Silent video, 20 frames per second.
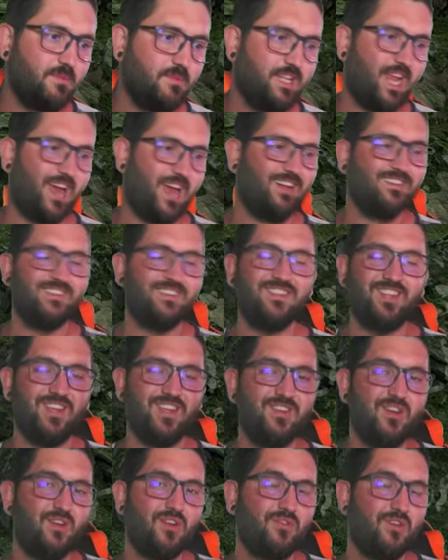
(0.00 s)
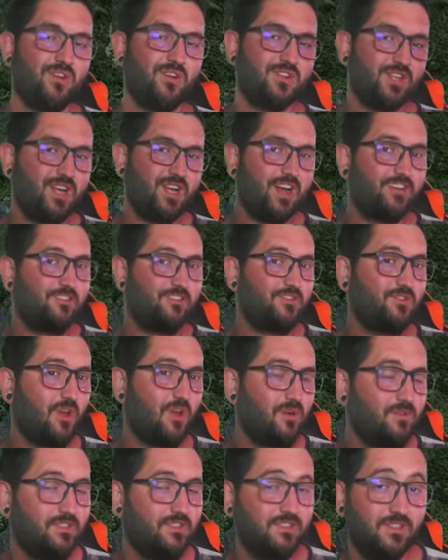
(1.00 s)
But yeah, thank you all for watching, guys. As
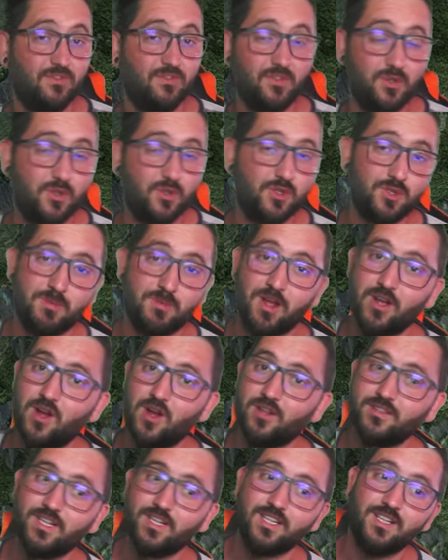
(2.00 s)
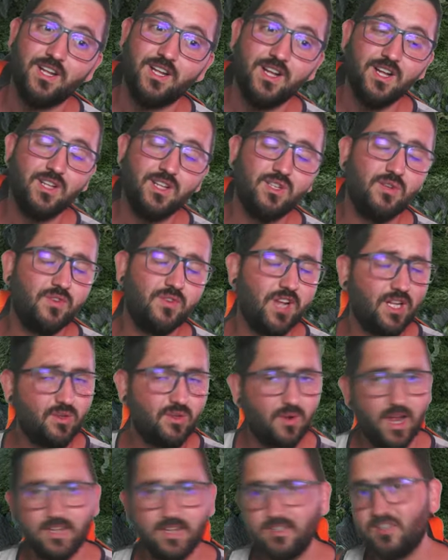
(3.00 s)
always, if you did enjoy my content, don't forget
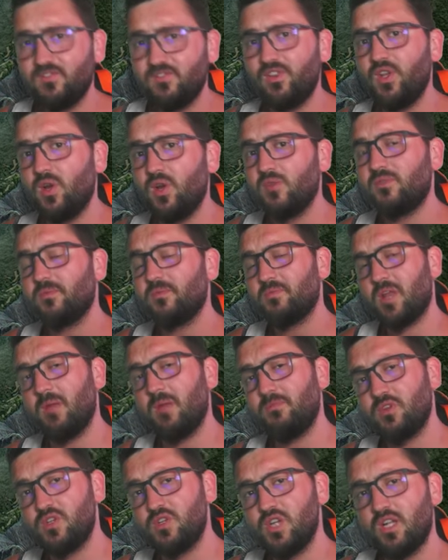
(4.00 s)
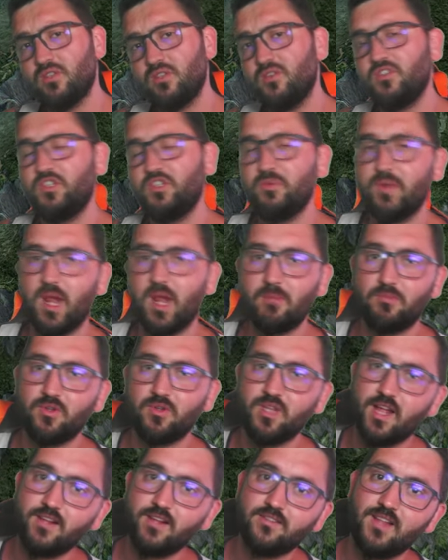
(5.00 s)
to like this video, subscribe to the channel to see when I
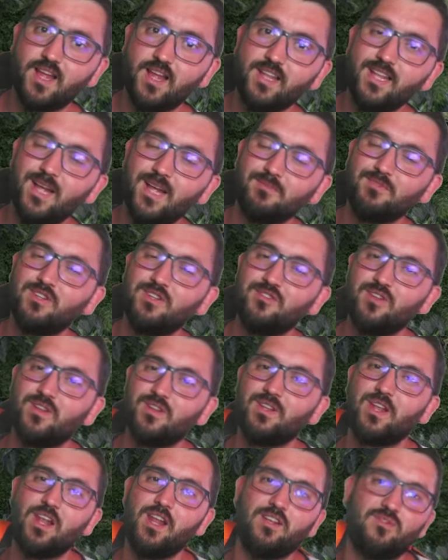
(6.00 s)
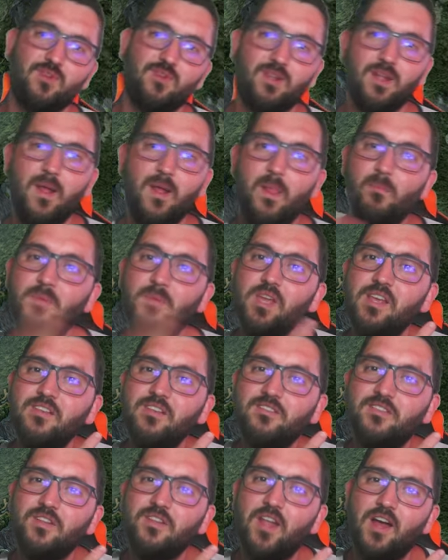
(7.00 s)
upload next, and we'll see you on the next one.
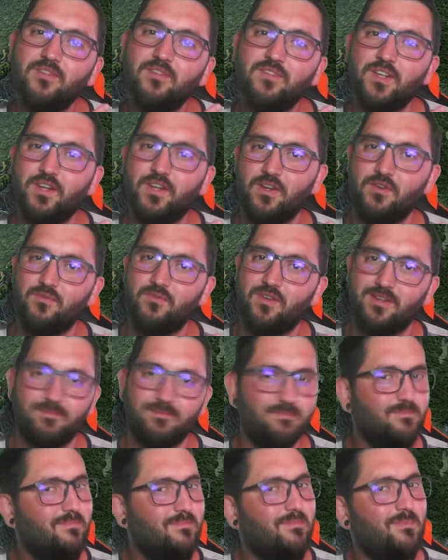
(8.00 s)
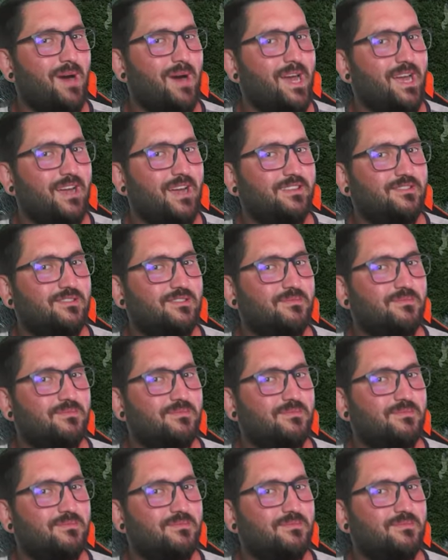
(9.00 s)
Peace, love, take care, everyone. Bye, guys.